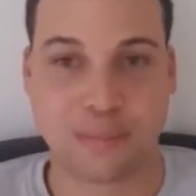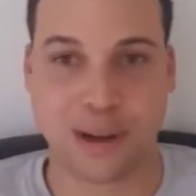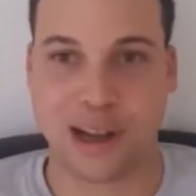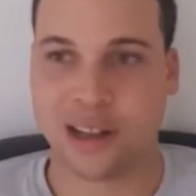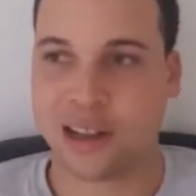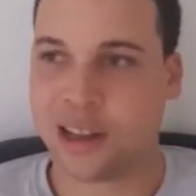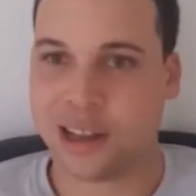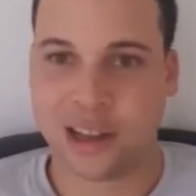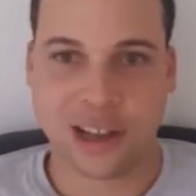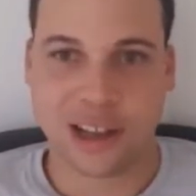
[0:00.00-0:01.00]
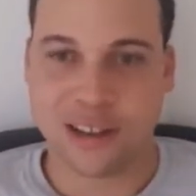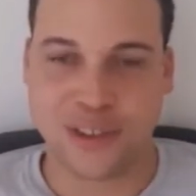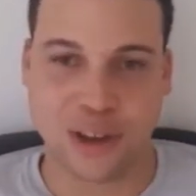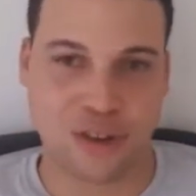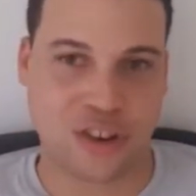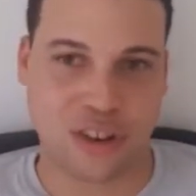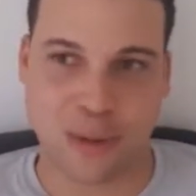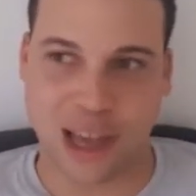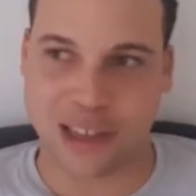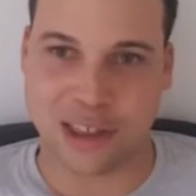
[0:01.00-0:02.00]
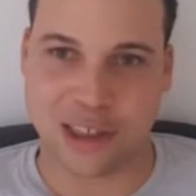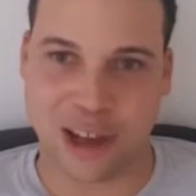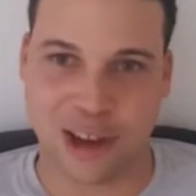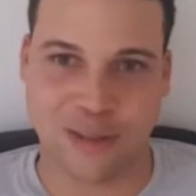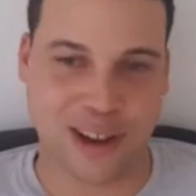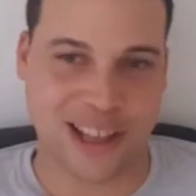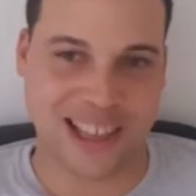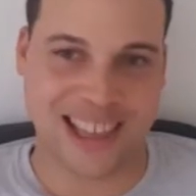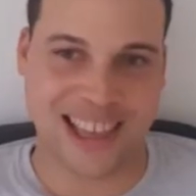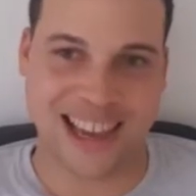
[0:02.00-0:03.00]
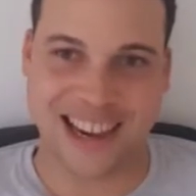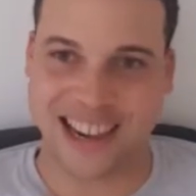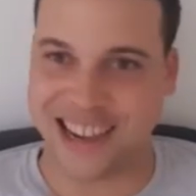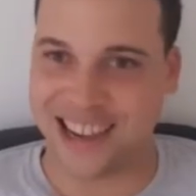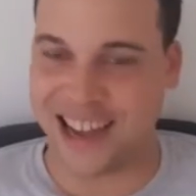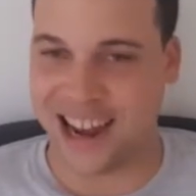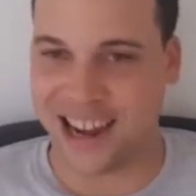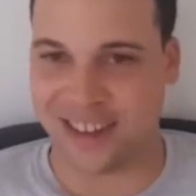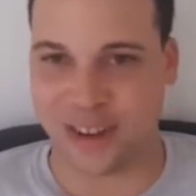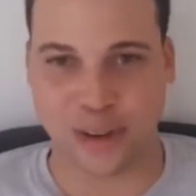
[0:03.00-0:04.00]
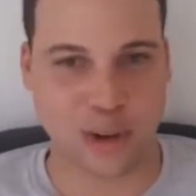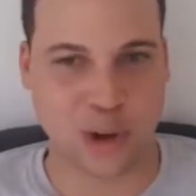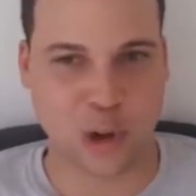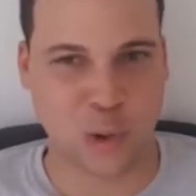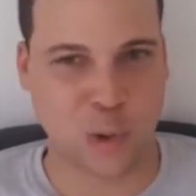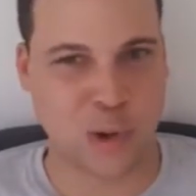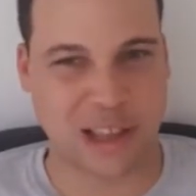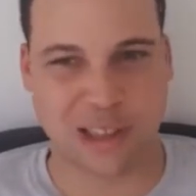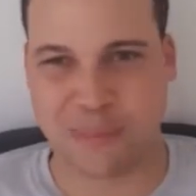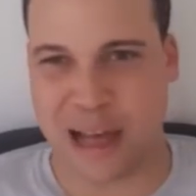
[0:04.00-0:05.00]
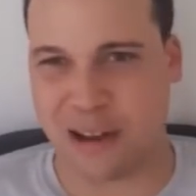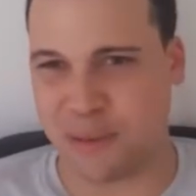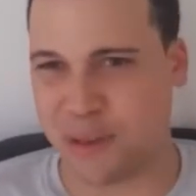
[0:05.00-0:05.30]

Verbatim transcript: But Future just makes it so fucking seedy and it's just all that's all about him.